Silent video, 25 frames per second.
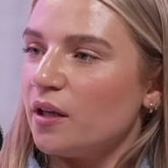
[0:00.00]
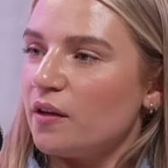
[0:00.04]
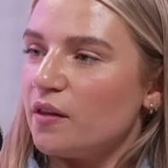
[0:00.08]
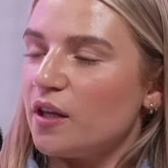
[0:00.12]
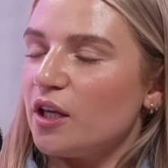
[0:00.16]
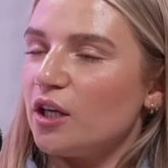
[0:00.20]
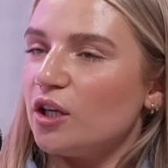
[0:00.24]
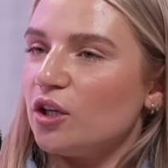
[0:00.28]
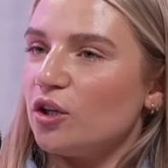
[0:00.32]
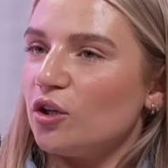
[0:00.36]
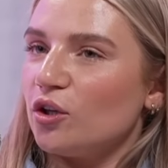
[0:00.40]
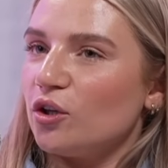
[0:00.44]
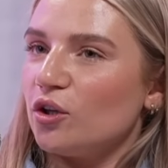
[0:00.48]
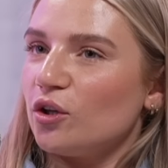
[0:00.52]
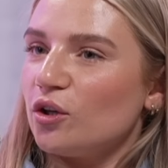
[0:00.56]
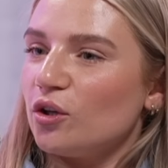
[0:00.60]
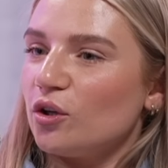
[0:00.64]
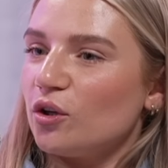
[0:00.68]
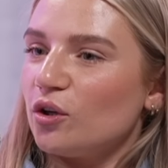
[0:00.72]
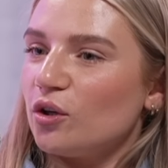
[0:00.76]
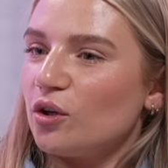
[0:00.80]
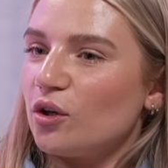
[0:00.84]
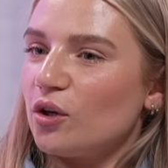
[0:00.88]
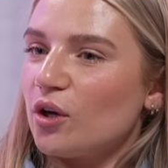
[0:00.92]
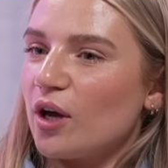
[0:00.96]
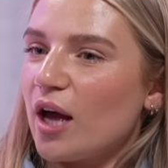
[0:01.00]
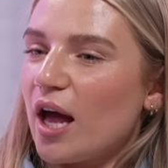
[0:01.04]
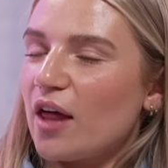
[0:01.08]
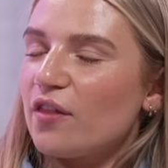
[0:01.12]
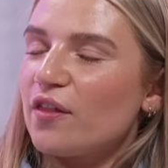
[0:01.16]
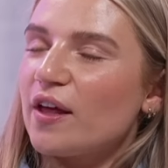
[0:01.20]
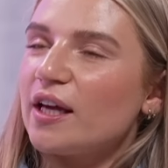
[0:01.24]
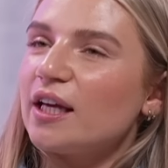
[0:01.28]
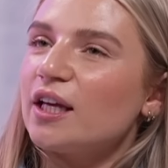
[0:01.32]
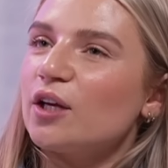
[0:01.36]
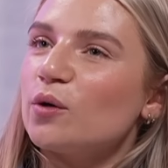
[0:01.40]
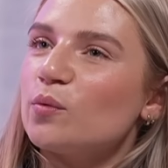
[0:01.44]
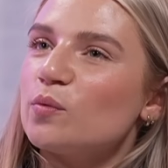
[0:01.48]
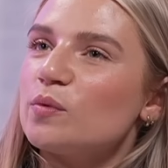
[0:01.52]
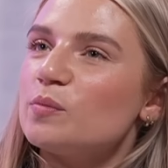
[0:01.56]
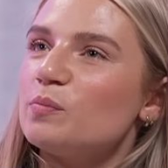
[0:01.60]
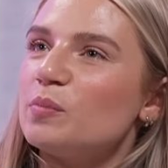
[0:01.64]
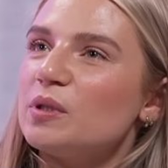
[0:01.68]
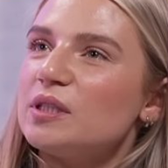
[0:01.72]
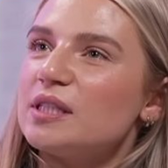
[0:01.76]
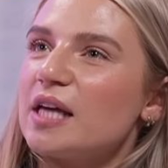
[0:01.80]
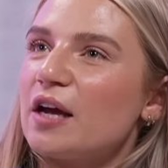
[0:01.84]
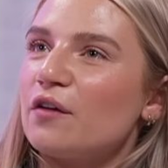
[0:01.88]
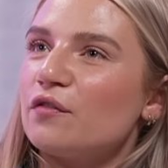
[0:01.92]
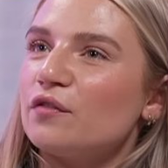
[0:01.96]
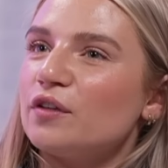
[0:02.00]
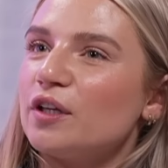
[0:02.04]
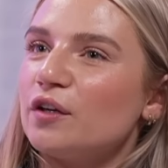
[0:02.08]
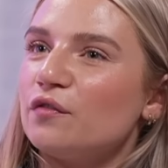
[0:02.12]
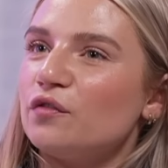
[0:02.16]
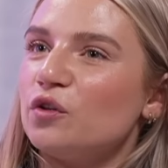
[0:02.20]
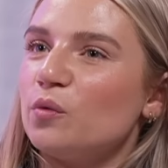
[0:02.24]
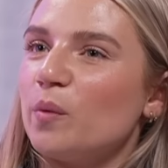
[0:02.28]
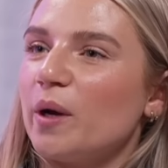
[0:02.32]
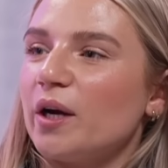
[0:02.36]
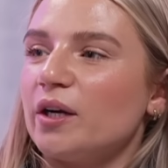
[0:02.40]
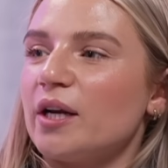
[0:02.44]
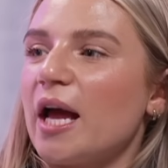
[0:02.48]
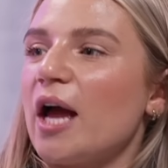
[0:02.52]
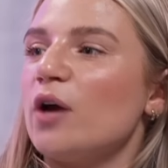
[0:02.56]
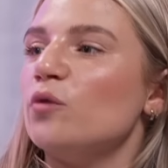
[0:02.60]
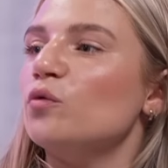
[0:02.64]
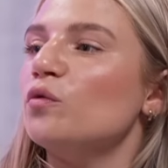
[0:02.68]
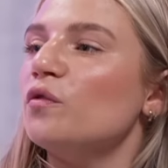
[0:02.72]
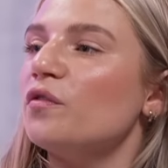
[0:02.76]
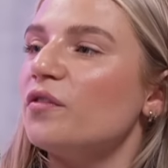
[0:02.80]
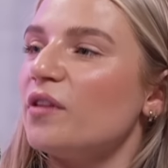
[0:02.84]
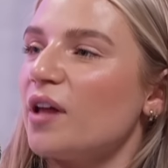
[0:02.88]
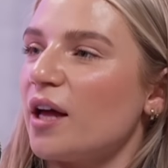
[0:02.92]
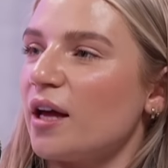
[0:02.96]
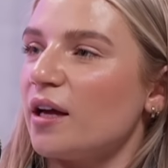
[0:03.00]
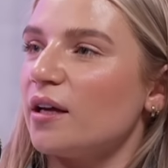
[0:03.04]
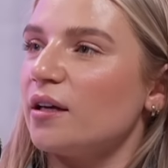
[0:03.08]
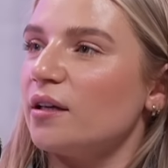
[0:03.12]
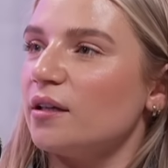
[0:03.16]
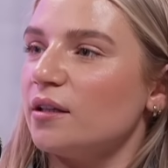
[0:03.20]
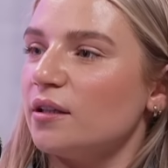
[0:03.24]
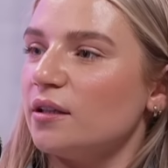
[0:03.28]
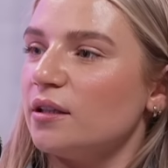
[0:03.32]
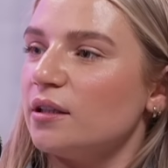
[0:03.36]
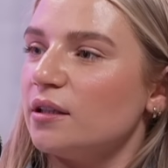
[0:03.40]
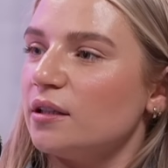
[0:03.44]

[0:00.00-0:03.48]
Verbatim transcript: That I think it would be different if you weren't out of that.